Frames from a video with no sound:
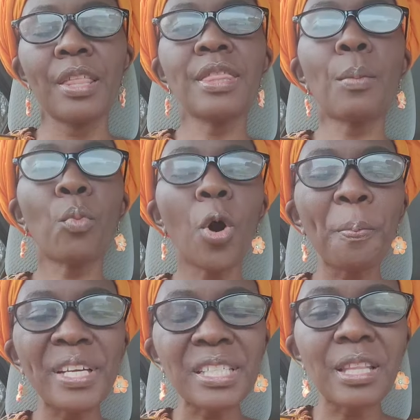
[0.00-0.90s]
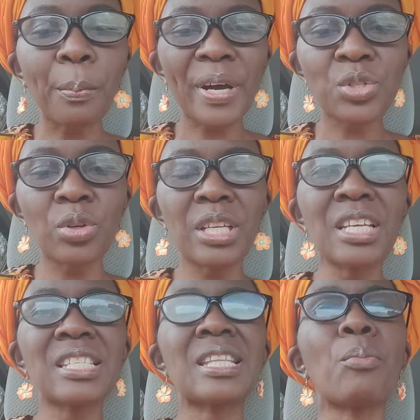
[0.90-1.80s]
The more petty the person
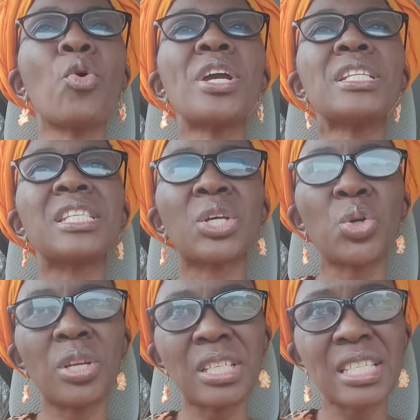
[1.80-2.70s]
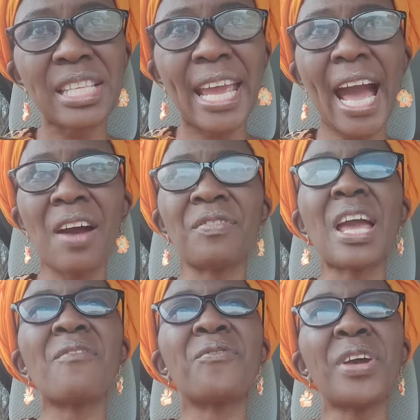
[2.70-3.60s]
is, the more insecurities they have.
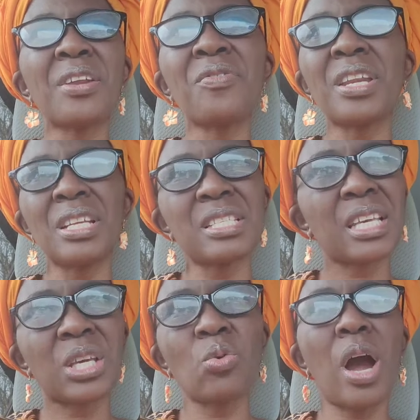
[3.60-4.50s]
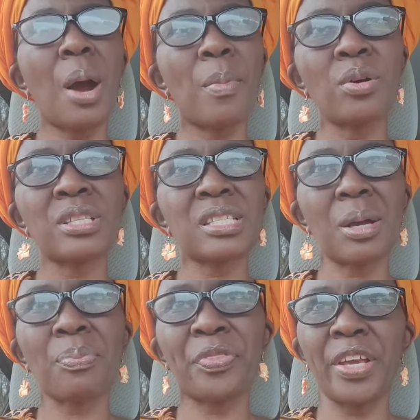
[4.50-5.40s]
They are very, very insecure about
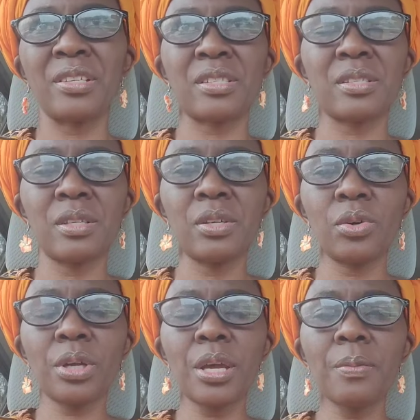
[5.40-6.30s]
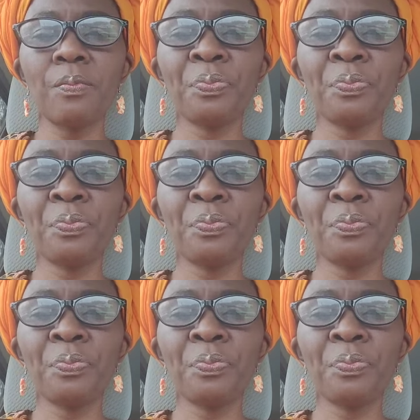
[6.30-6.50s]
some things, okay?